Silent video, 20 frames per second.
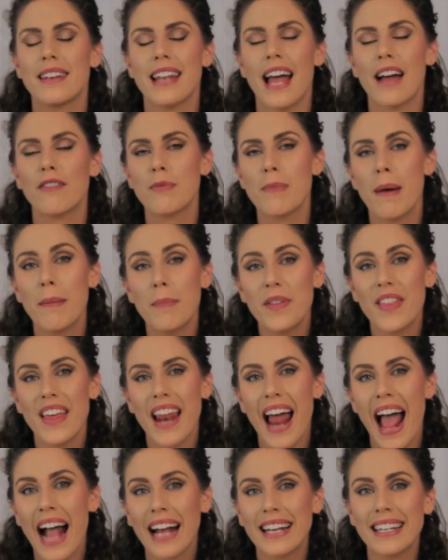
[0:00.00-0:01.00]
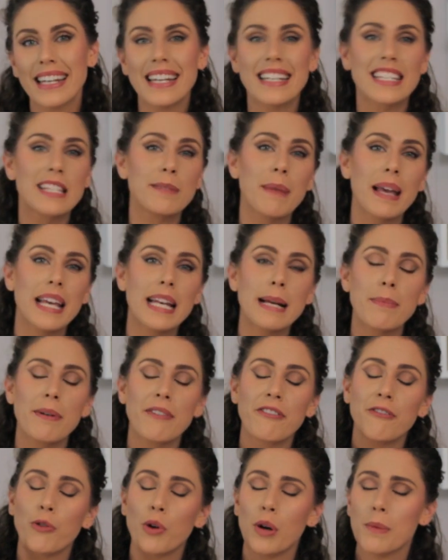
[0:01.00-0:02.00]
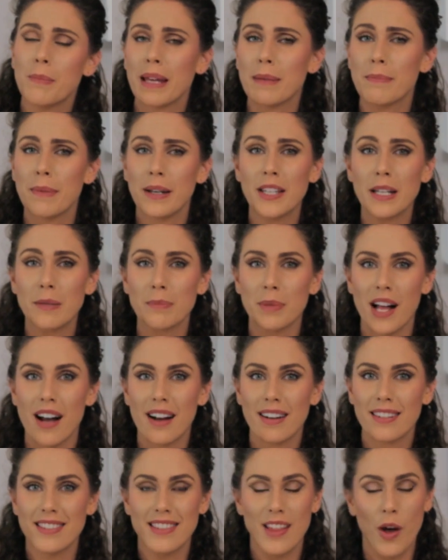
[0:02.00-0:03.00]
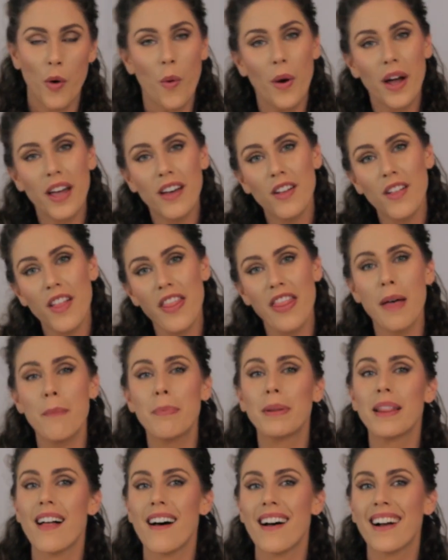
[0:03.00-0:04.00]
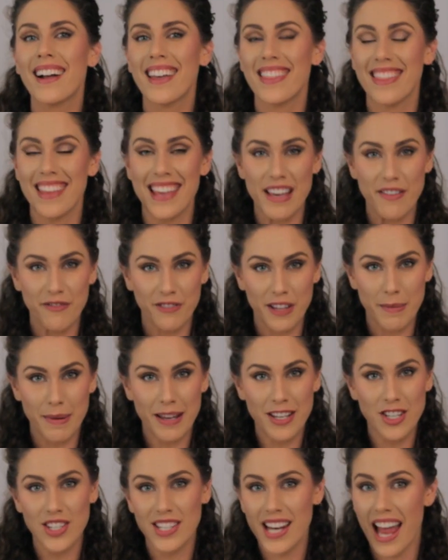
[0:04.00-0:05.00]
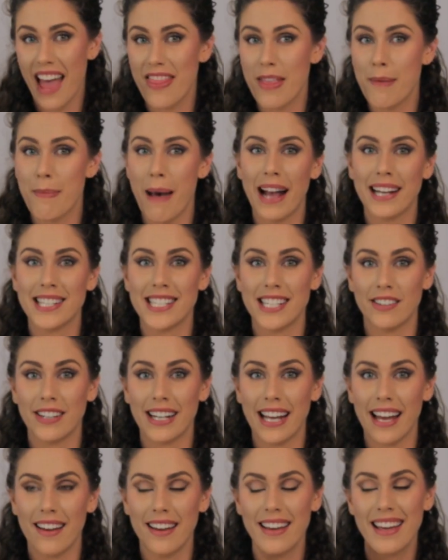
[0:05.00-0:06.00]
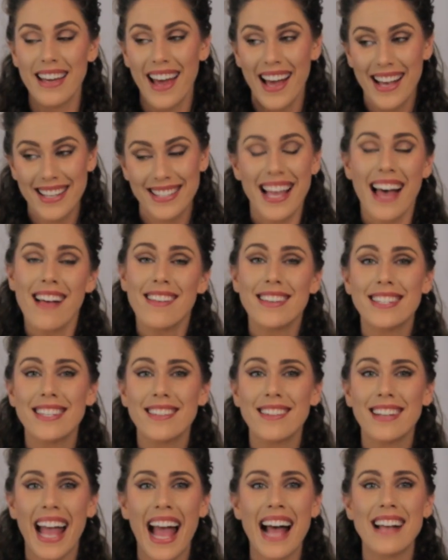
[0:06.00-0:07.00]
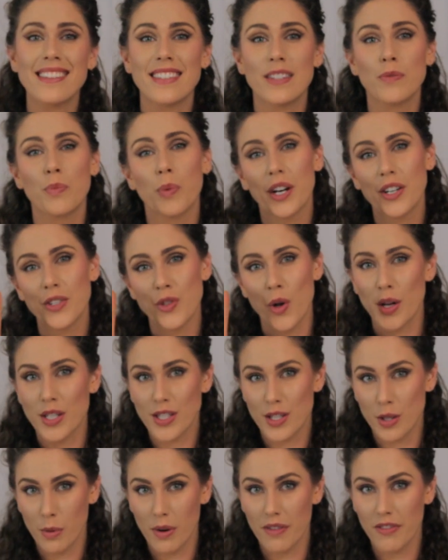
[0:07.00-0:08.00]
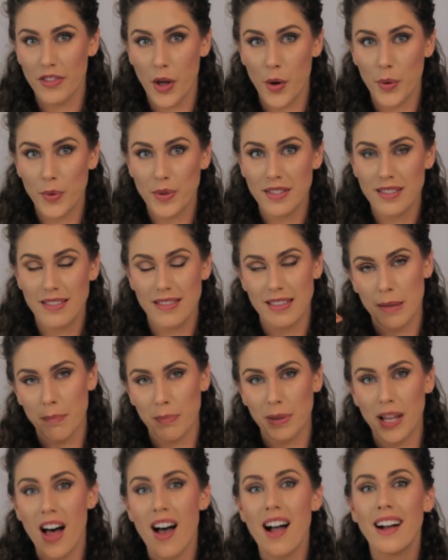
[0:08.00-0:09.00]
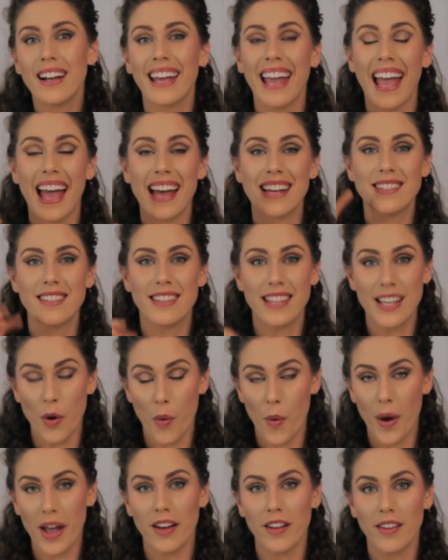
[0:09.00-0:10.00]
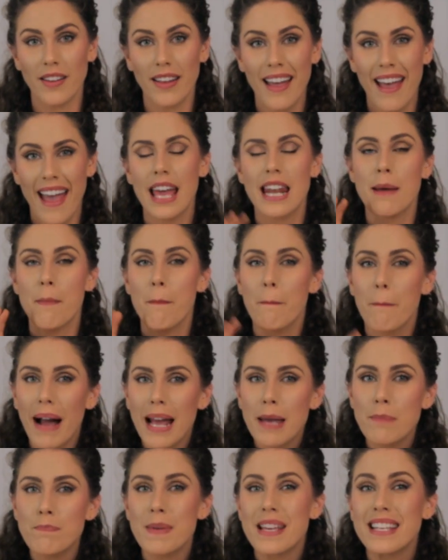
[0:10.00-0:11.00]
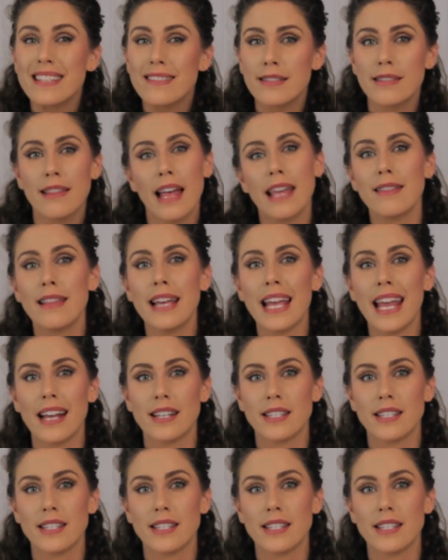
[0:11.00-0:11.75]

Now remember that acne is made up of four main building blocks, the oil, the plug, the inflammation, and the bacteria. Salicylic acid works on two of those, the block and the oil, and it might be slightly